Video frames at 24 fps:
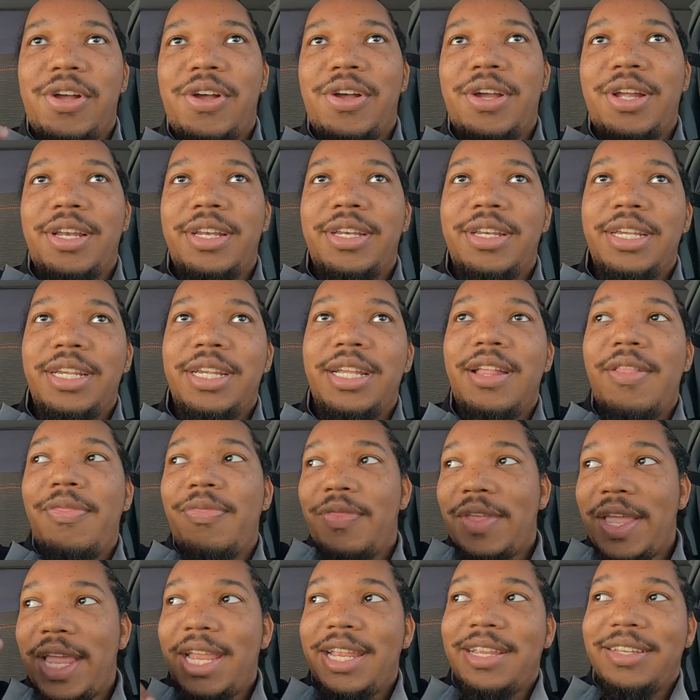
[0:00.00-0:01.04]
on
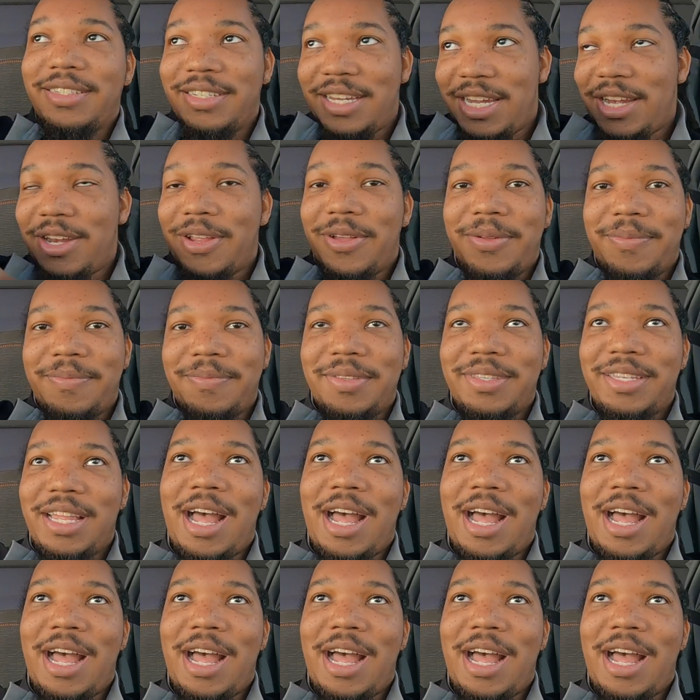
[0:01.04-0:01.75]
you know,